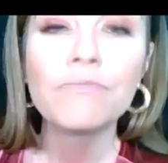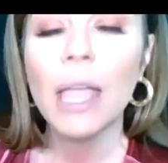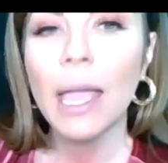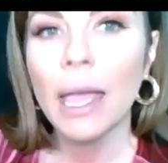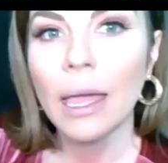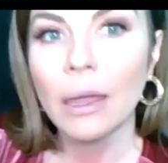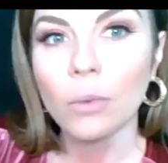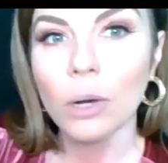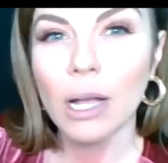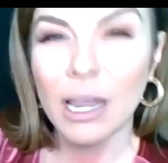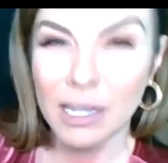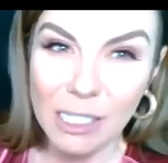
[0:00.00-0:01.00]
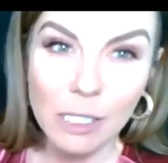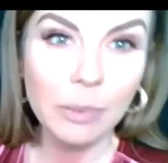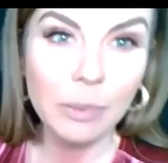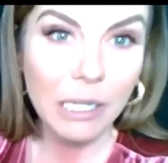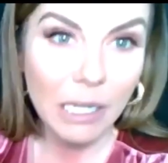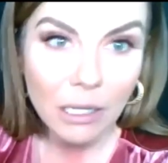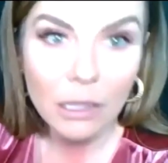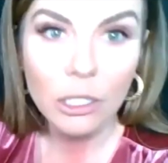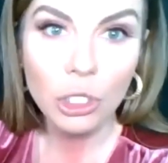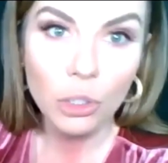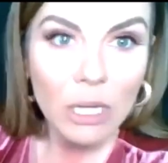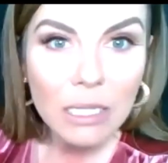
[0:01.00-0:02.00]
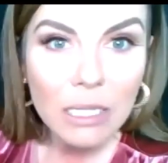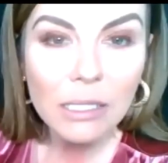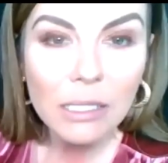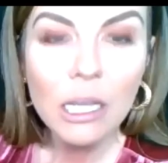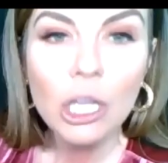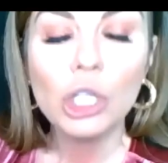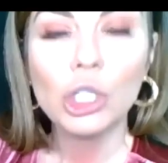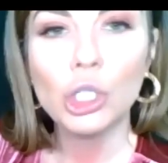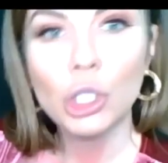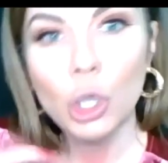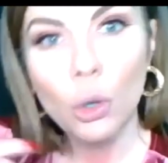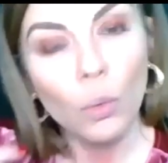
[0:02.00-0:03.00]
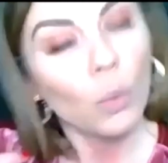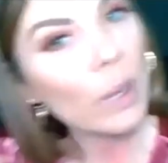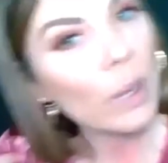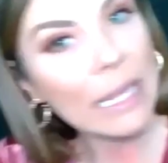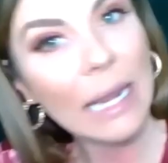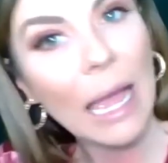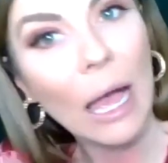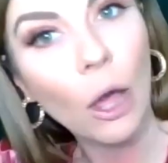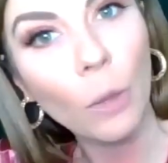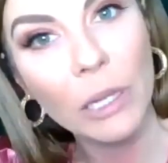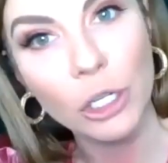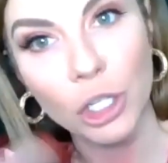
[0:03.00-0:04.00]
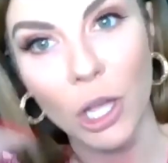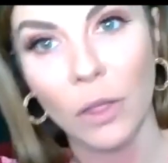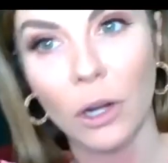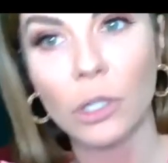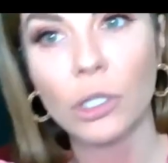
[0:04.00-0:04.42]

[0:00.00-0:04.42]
And we're kind of splitting the duties so we can help each other.